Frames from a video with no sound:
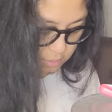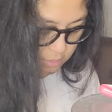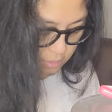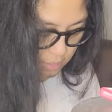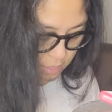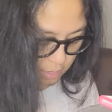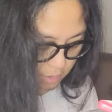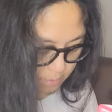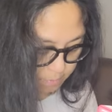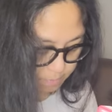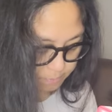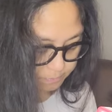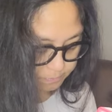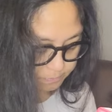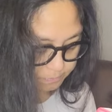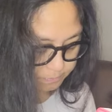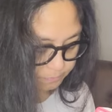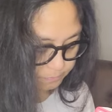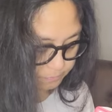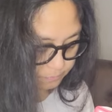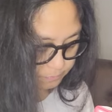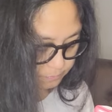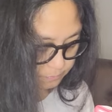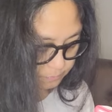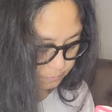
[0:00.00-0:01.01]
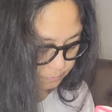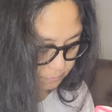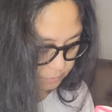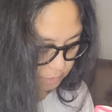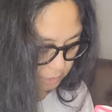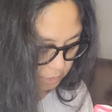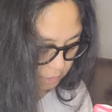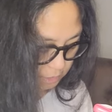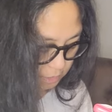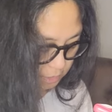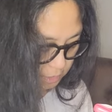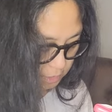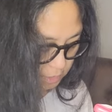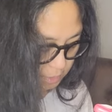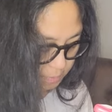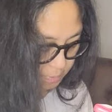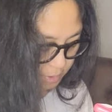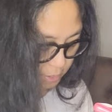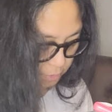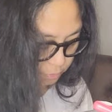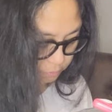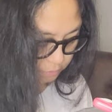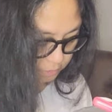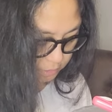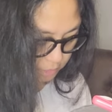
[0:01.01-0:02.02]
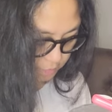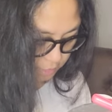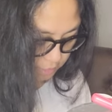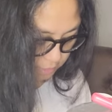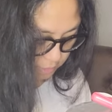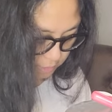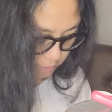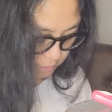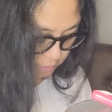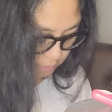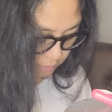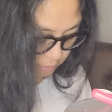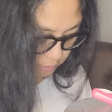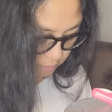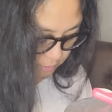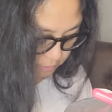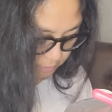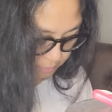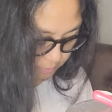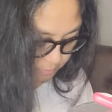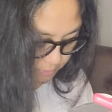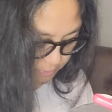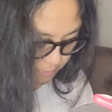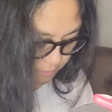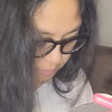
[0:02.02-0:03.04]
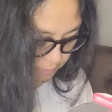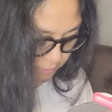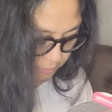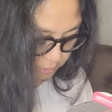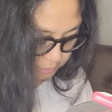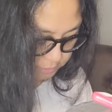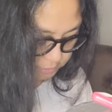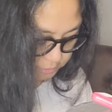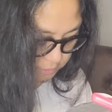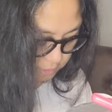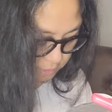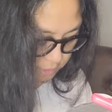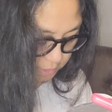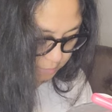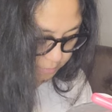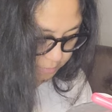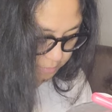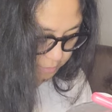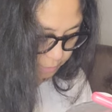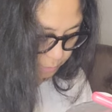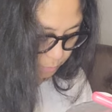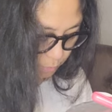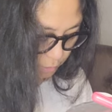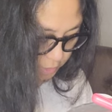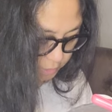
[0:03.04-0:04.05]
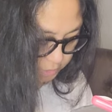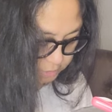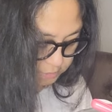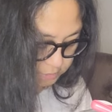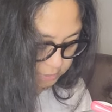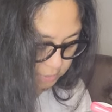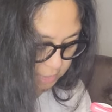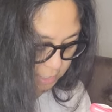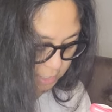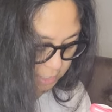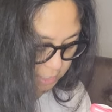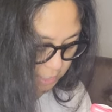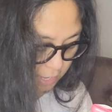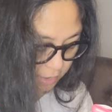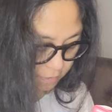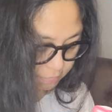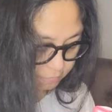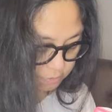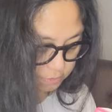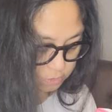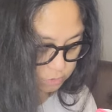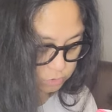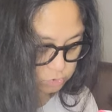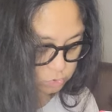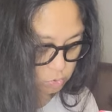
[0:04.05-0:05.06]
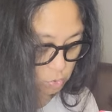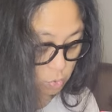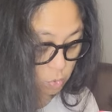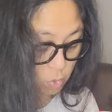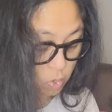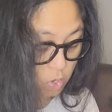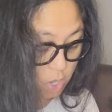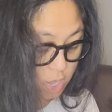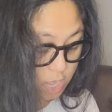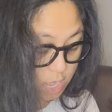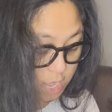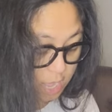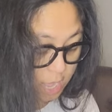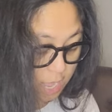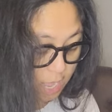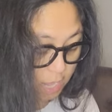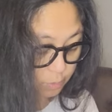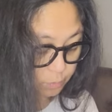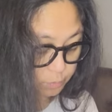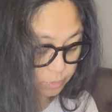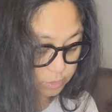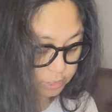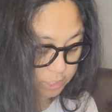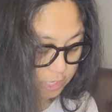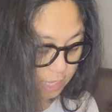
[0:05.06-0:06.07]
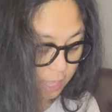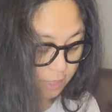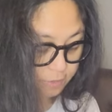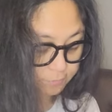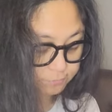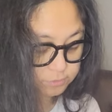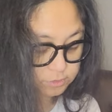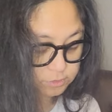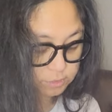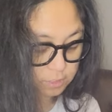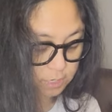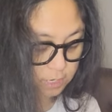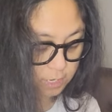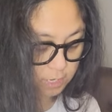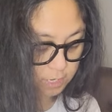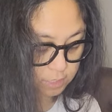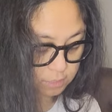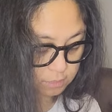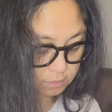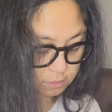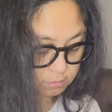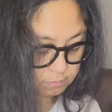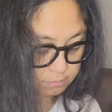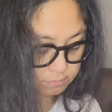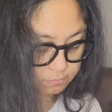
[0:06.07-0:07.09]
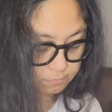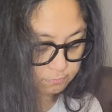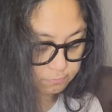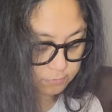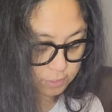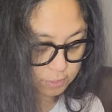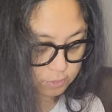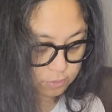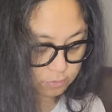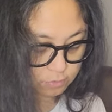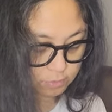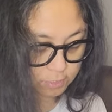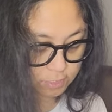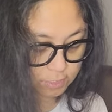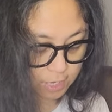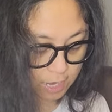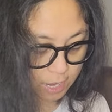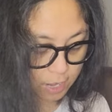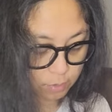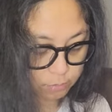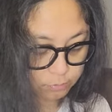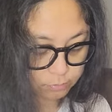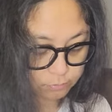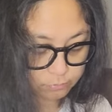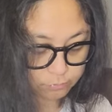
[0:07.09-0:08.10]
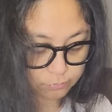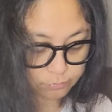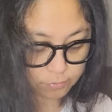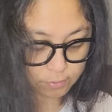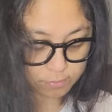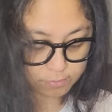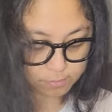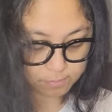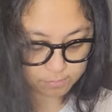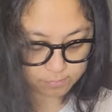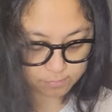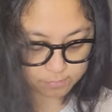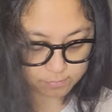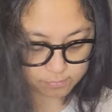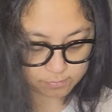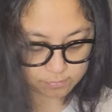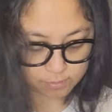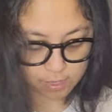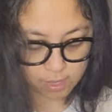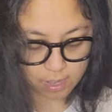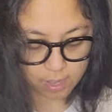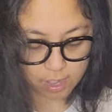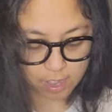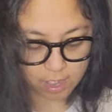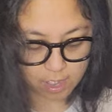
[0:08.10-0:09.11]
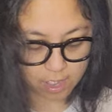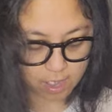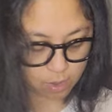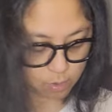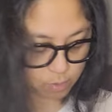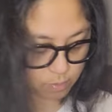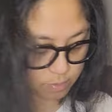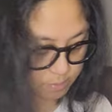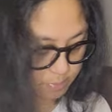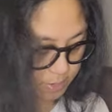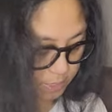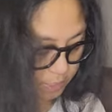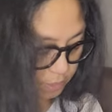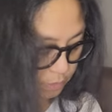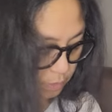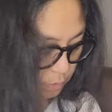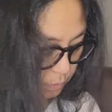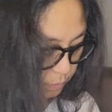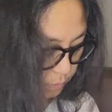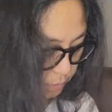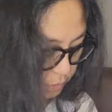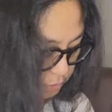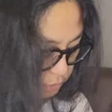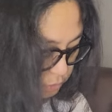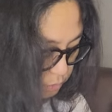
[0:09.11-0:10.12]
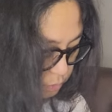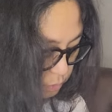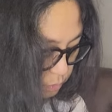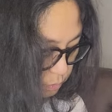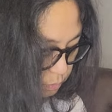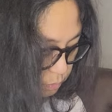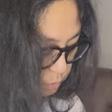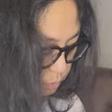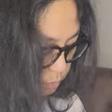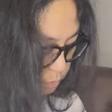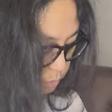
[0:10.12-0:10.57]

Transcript: um thinking about getting, but it's going to be pricey and heavy, so I really have to like figure it out from how am I going to